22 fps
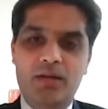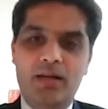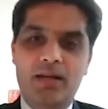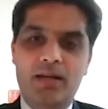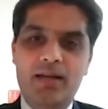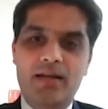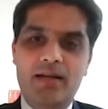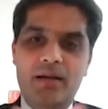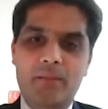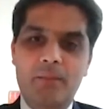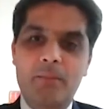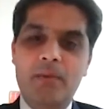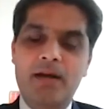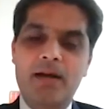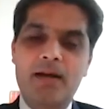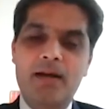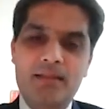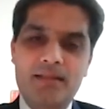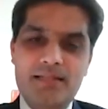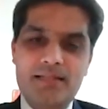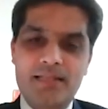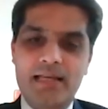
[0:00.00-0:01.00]
like compare
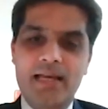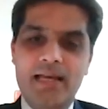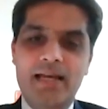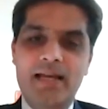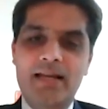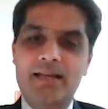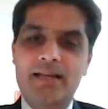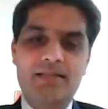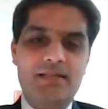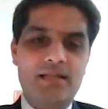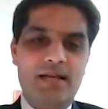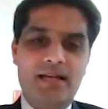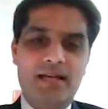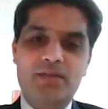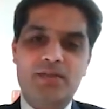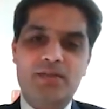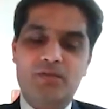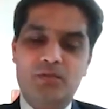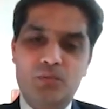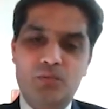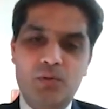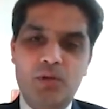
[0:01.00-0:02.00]
the scale and
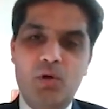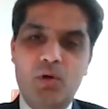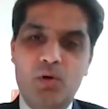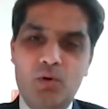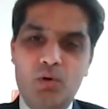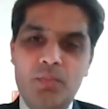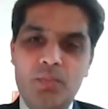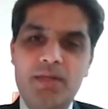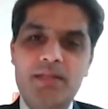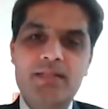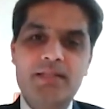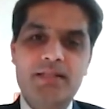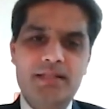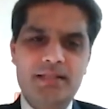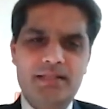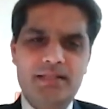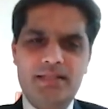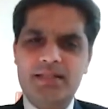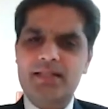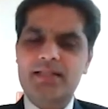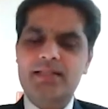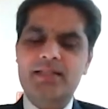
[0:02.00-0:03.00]
size of two economies.
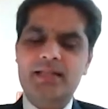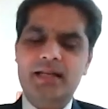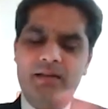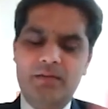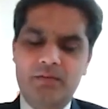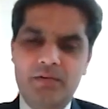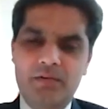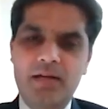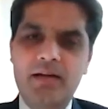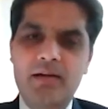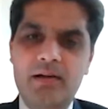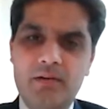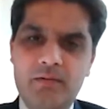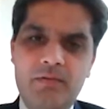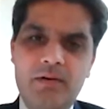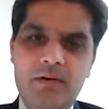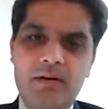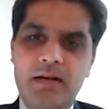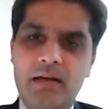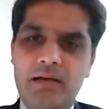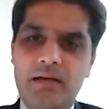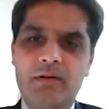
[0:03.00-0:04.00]
It's at a very
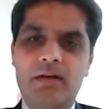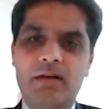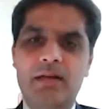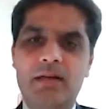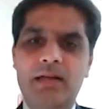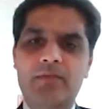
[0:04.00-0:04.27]
different level.